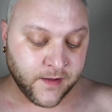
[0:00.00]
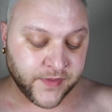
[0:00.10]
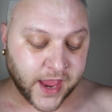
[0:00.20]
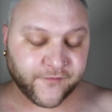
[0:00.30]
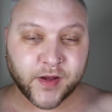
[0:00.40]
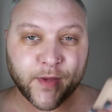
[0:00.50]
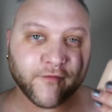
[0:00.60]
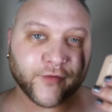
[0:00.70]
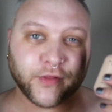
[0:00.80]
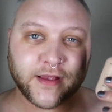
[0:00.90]
If I'm
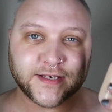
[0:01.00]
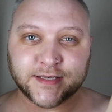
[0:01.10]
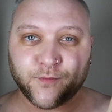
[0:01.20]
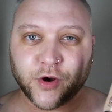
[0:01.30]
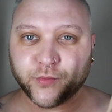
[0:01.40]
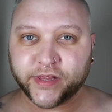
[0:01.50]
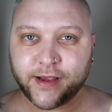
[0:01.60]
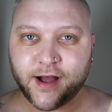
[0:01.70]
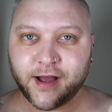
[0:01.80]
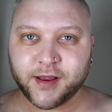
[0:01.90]
ever like somewhere really
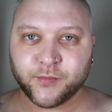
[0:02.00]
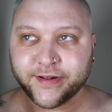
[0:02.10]
hot,